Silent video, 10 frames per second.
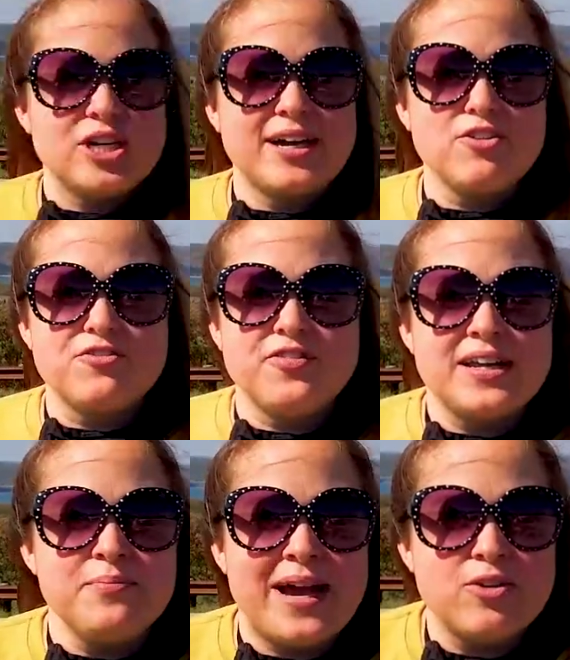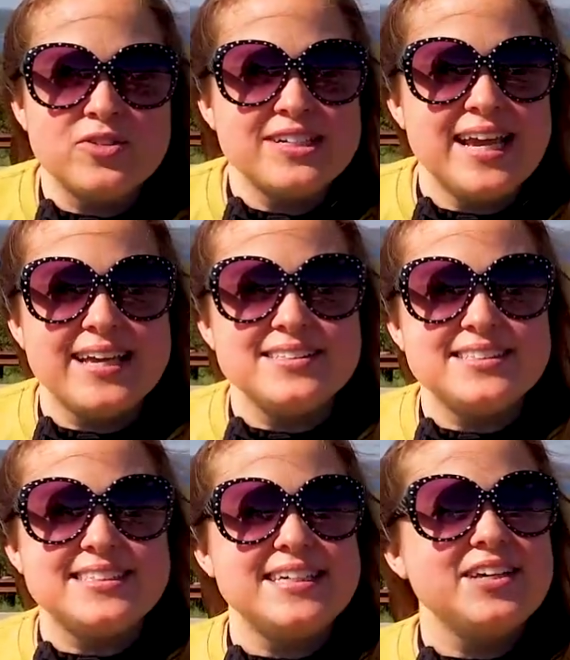check out Fun Mountain and
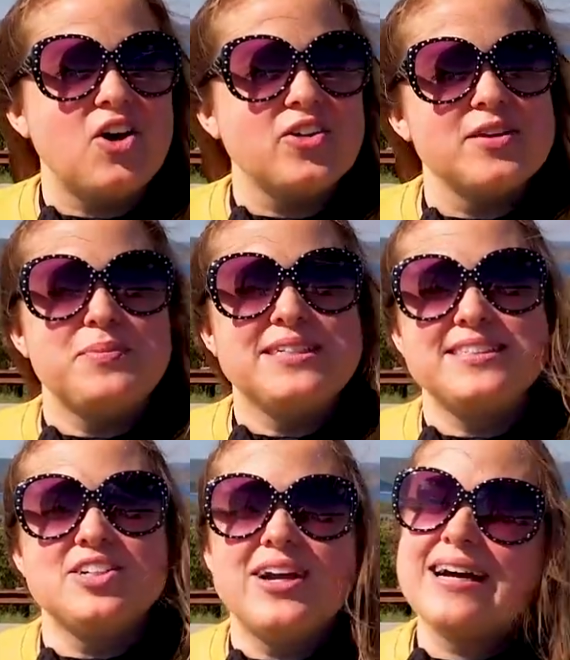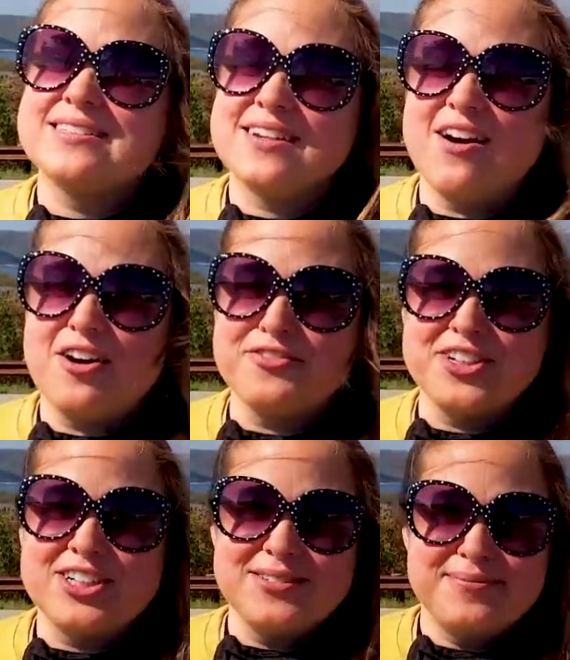see all that Big Cedar has to
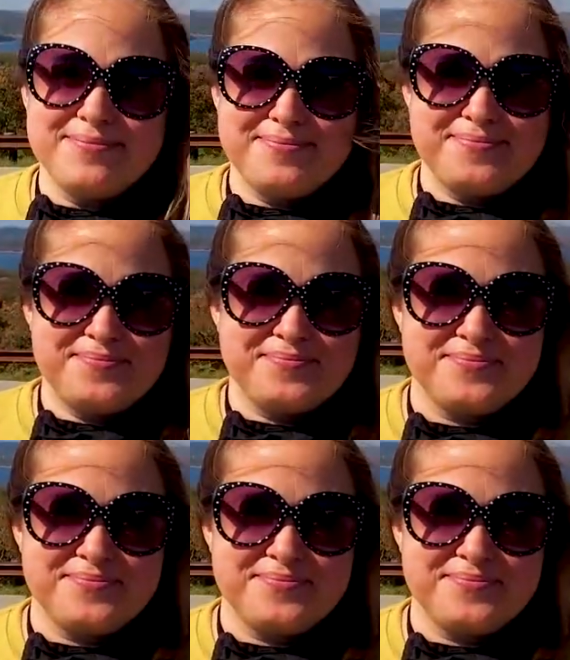offer.